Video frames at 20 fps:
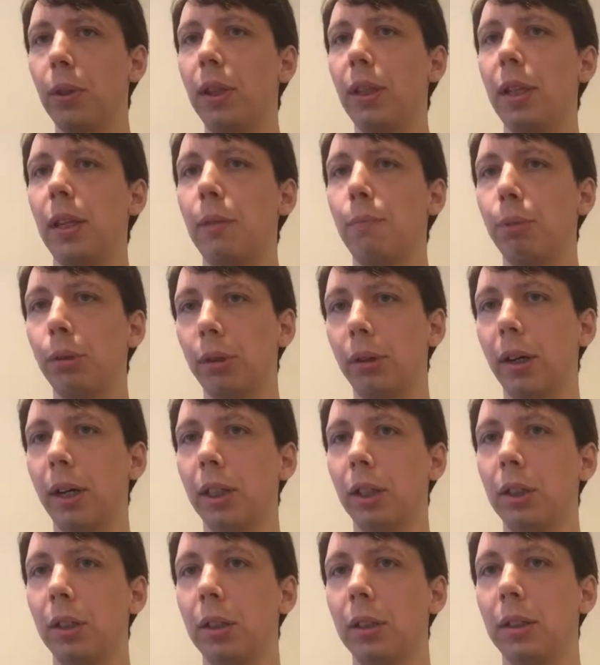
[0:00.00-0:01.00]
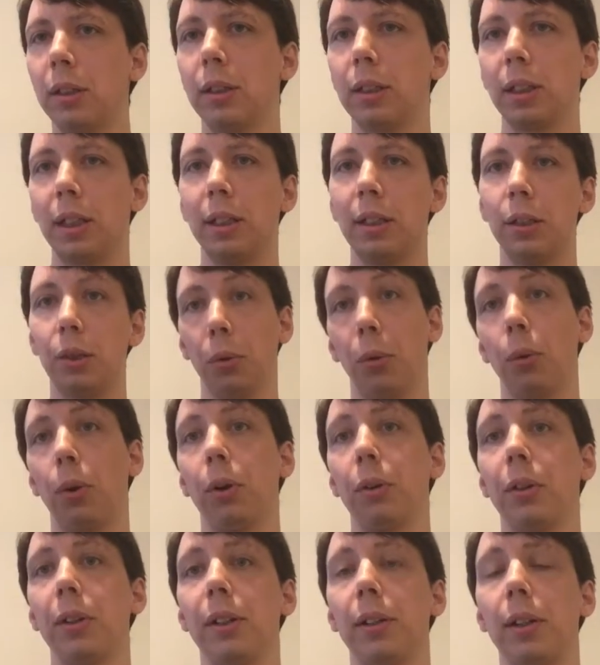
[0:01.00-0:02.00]
the progressions in the
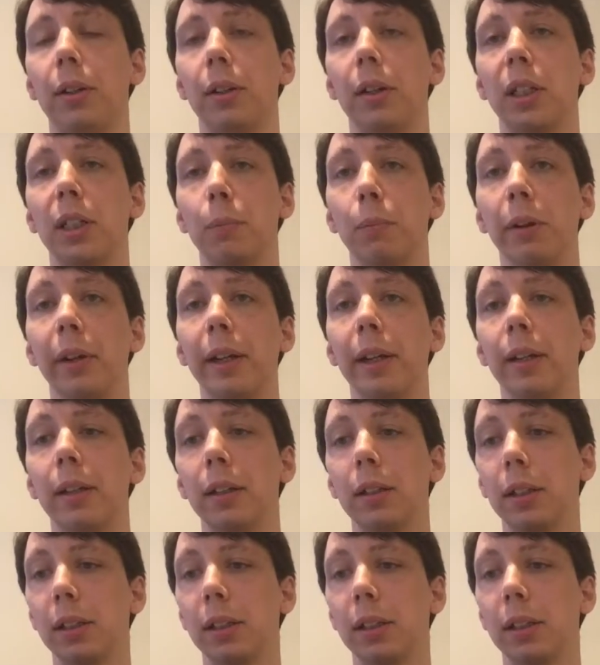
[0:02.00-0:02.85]
order that they're explained.